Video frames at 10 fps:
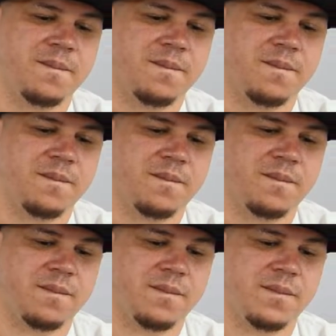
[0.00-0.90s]

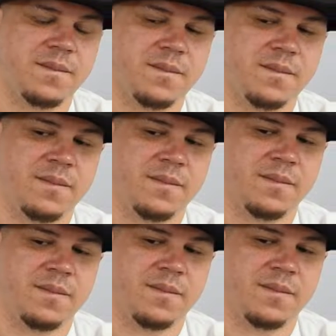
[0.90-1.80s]

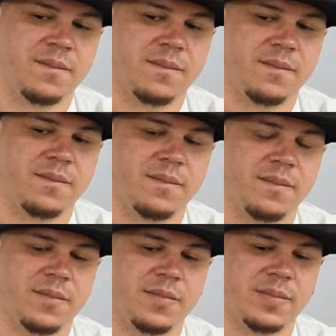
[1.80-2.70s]

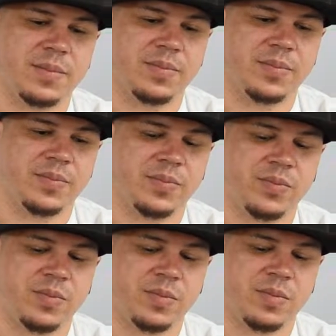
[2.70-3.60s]

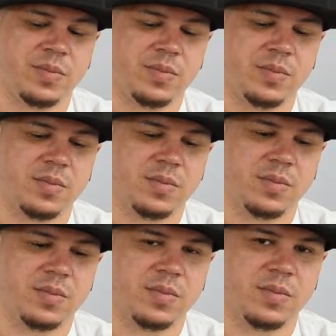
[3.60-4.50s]

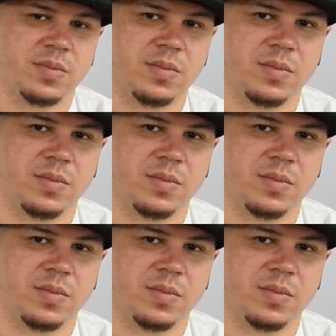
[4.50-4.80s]
[no speech]